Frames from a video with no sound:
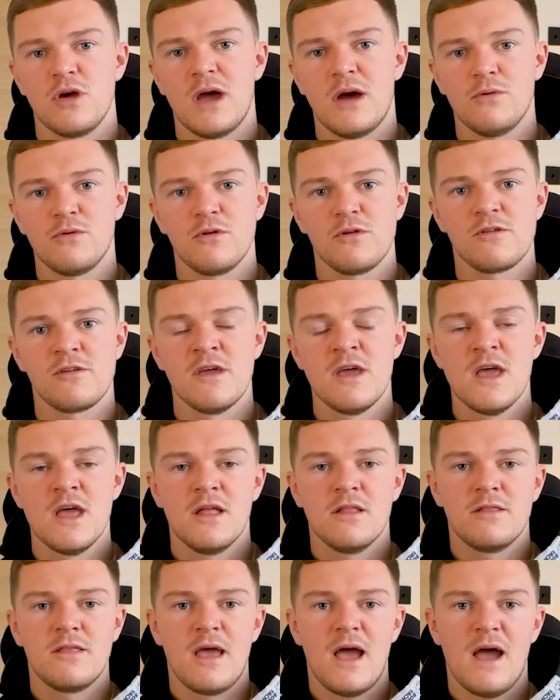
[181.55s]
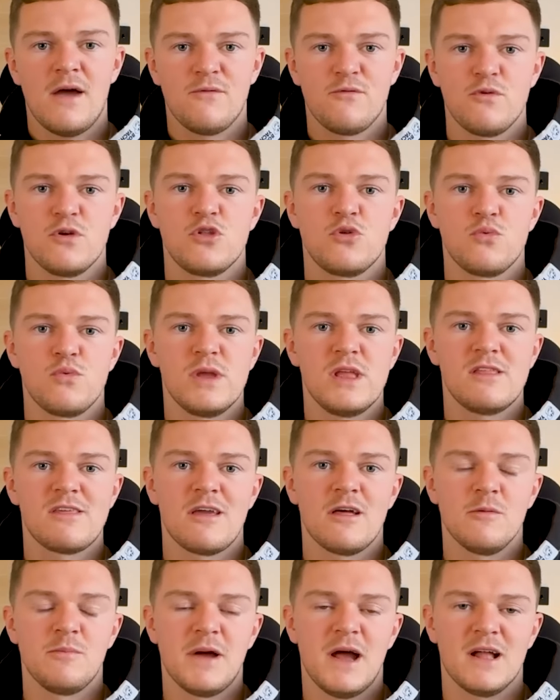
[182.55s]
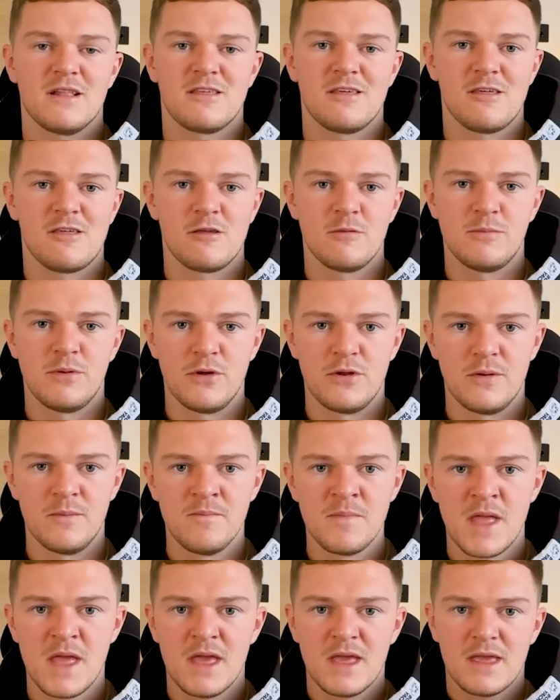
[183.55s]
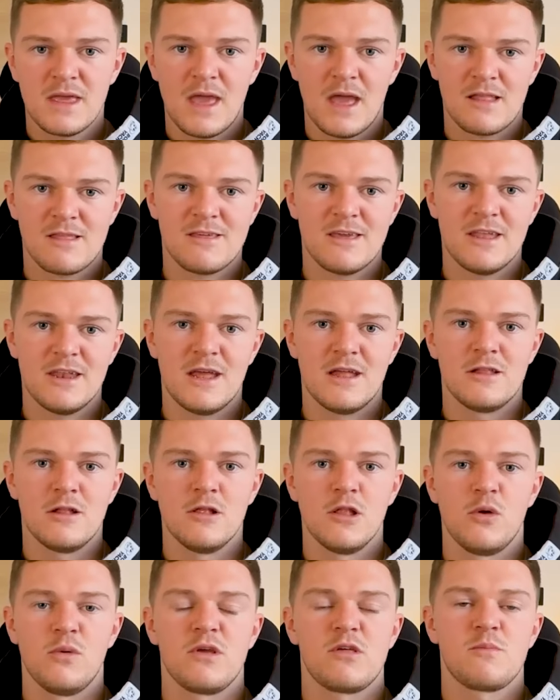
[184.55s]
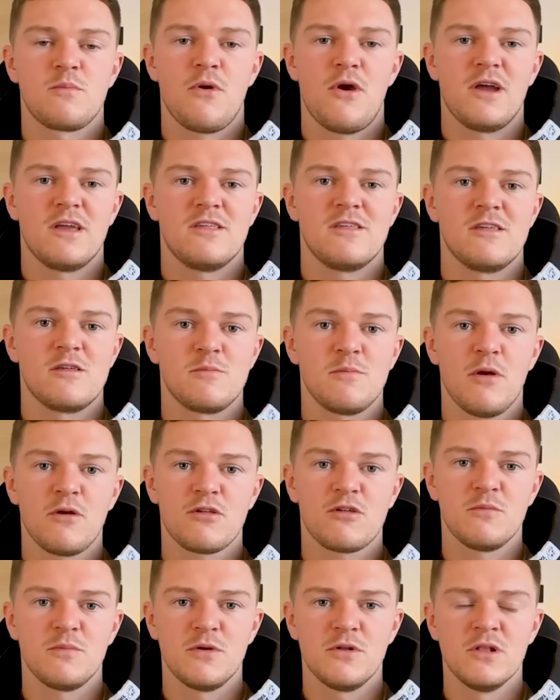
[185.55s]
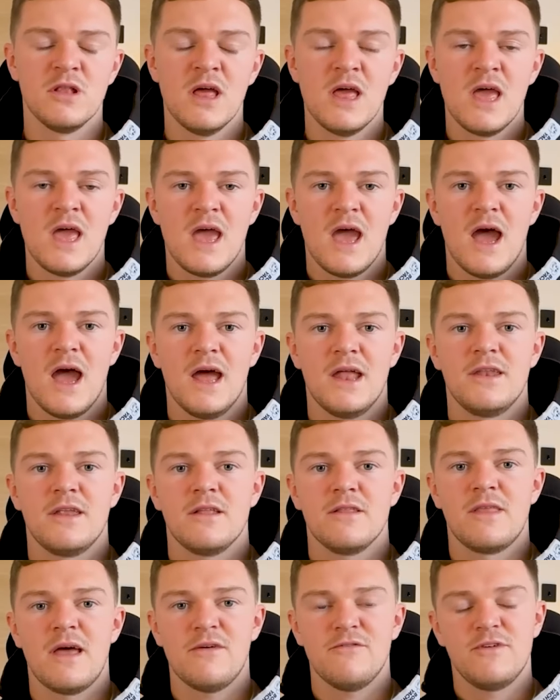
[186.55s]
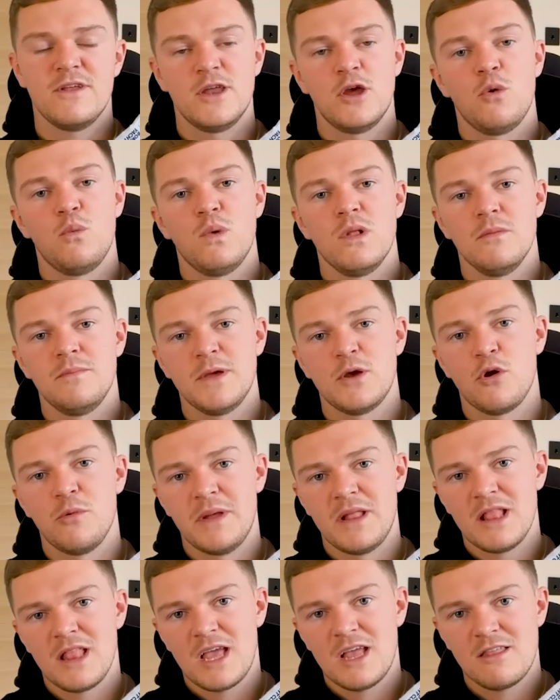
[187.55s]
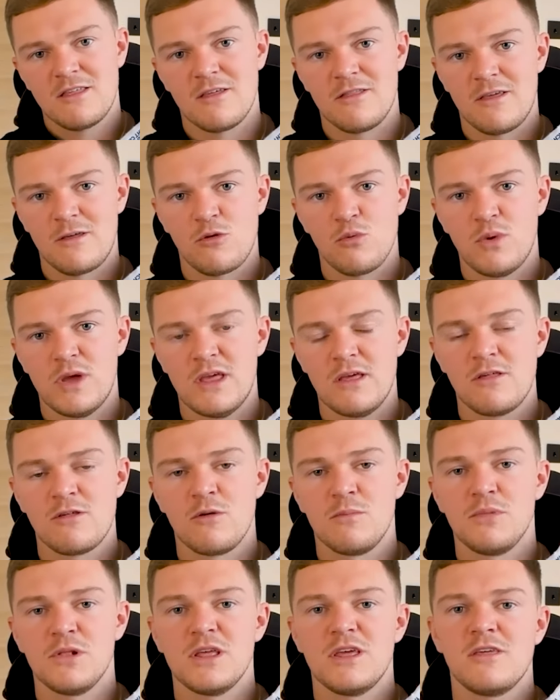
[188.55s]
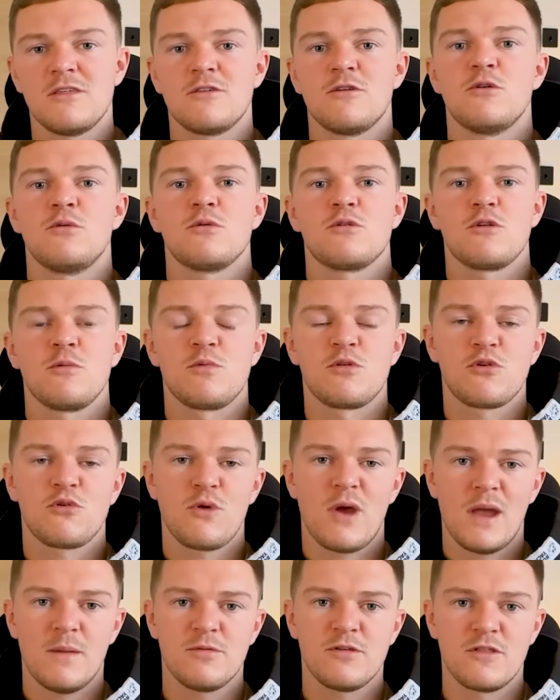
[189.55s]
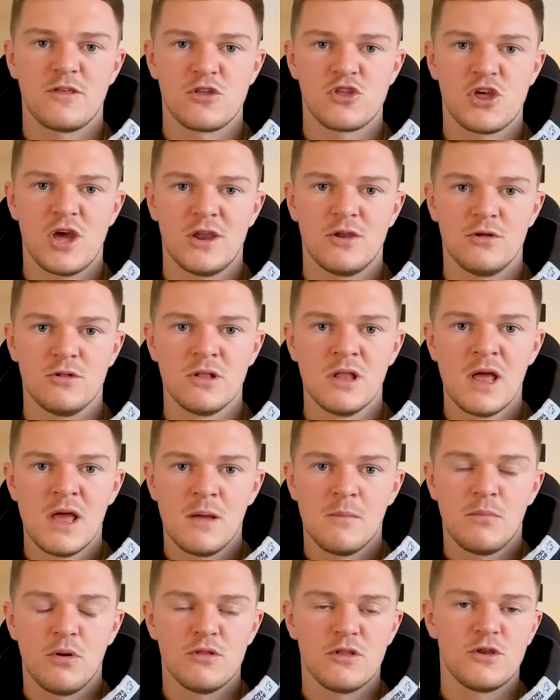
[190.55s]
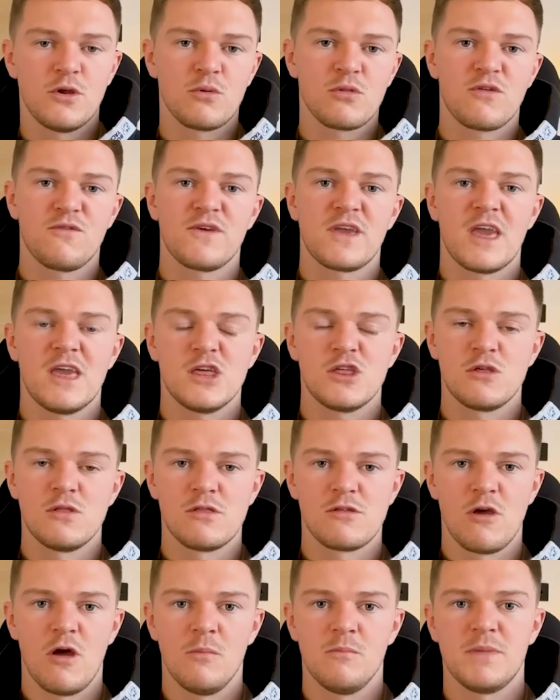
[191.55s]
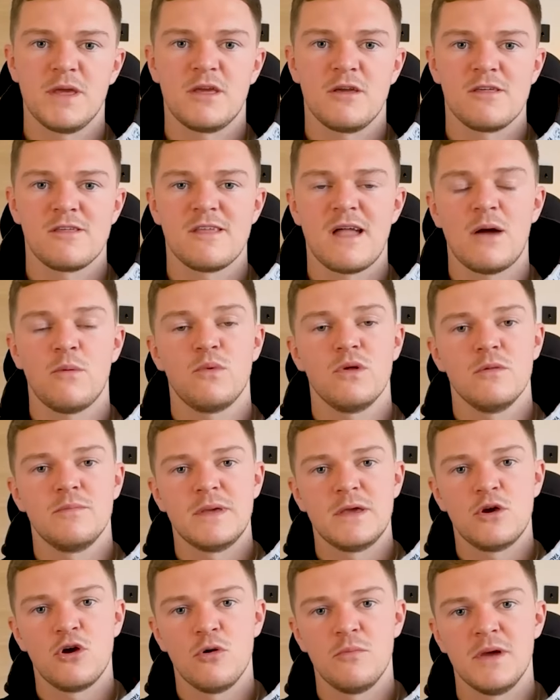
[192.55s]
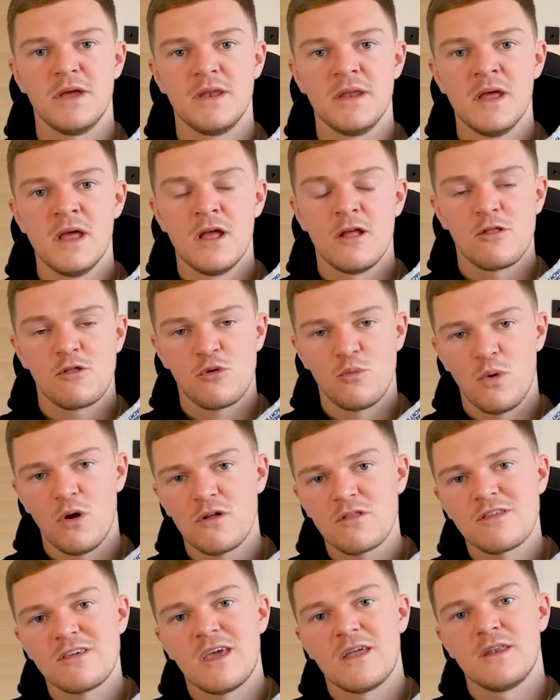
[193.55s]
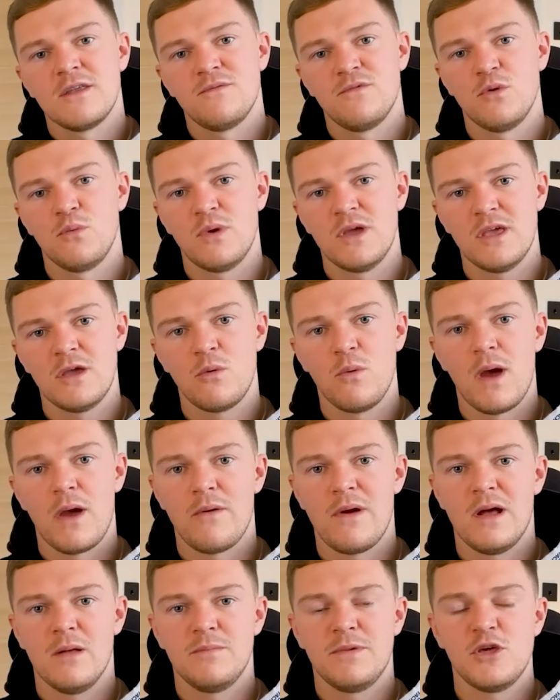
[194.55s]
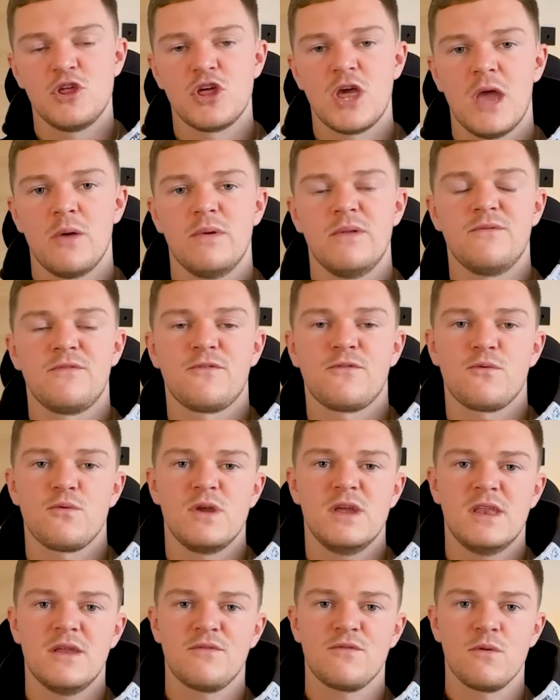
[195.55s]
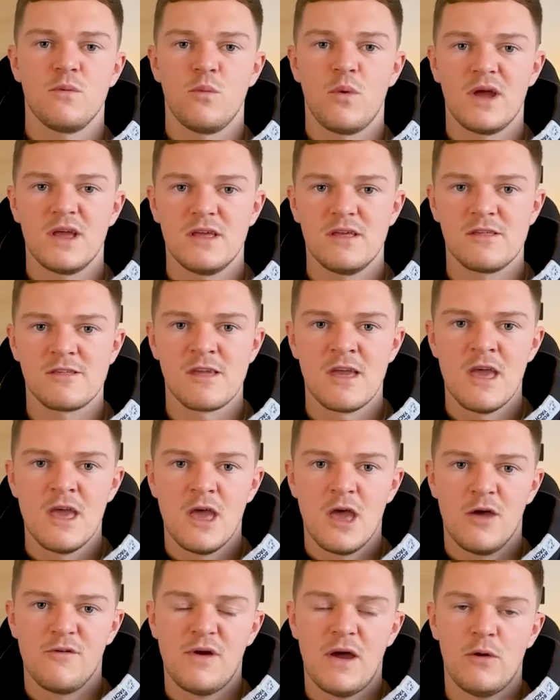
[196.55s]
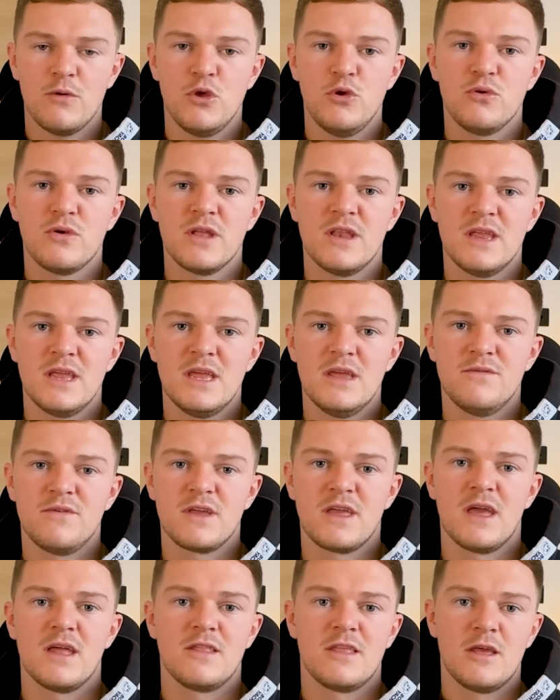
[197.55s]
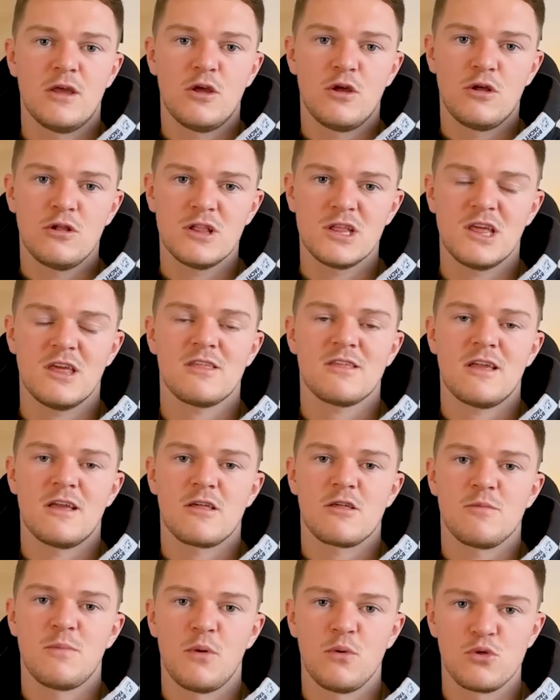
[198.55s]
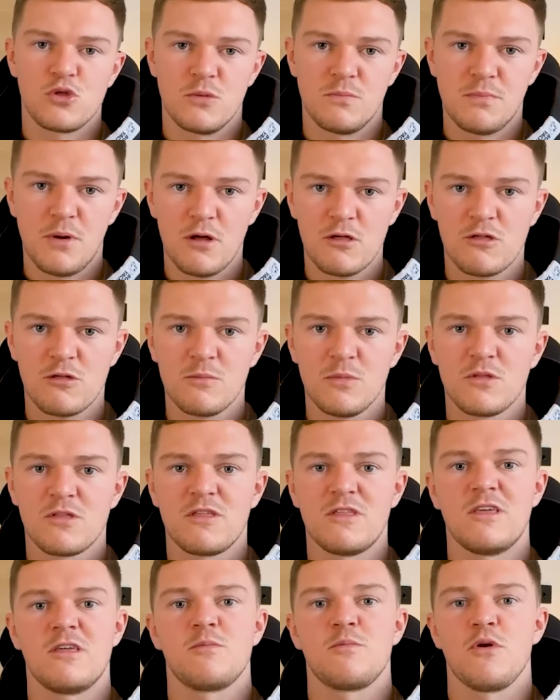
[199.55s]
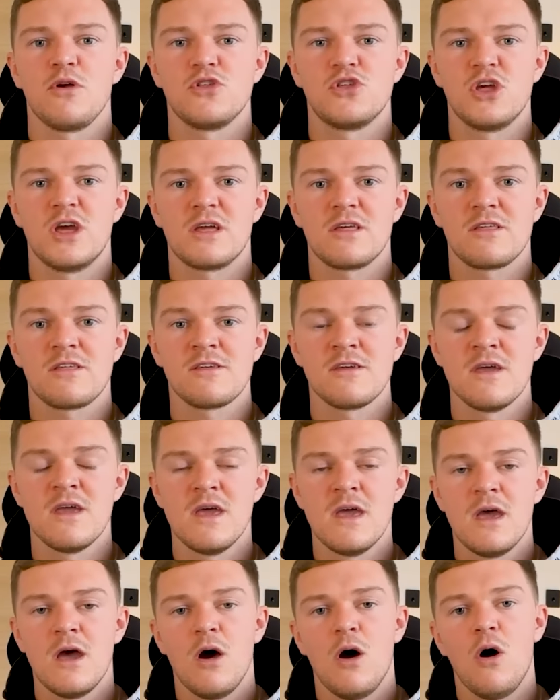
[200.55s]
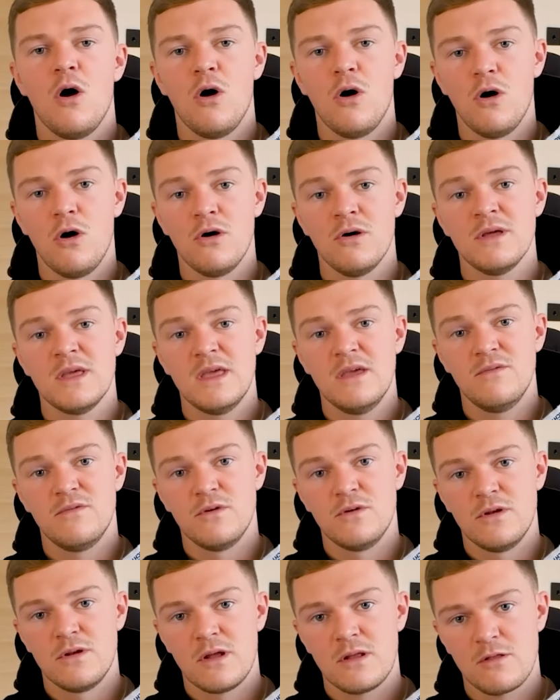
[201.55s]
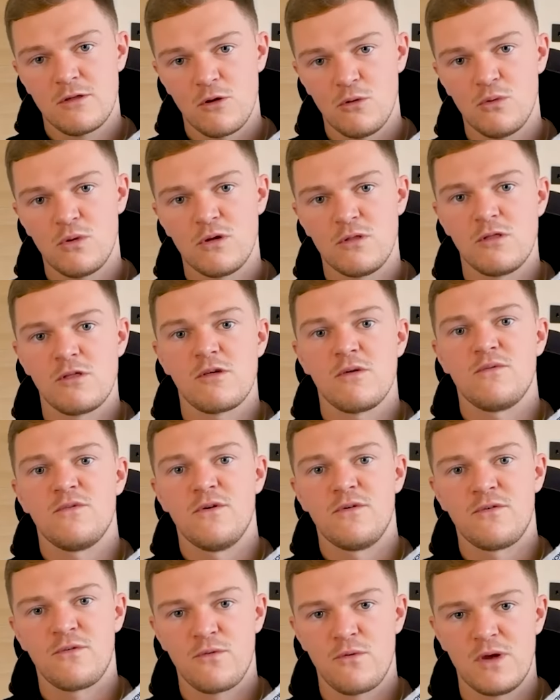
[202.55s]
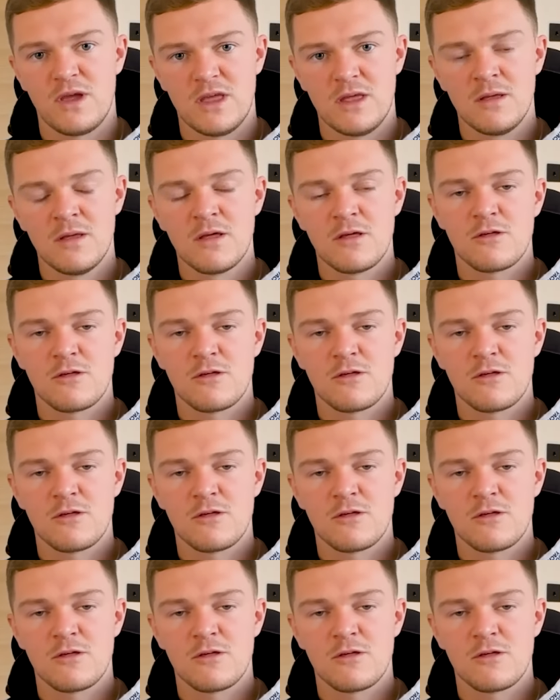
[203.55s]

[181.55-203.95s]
How does the average retail participant get in at the lowest prices possible? And that video will be coming later this week. So please do subscribe to the channel, put the notifications on, because that will be coming towards the end of the week where I'll be sharing three different ways of how you can either get the earliest exposure possible to these projects or even tokens for free.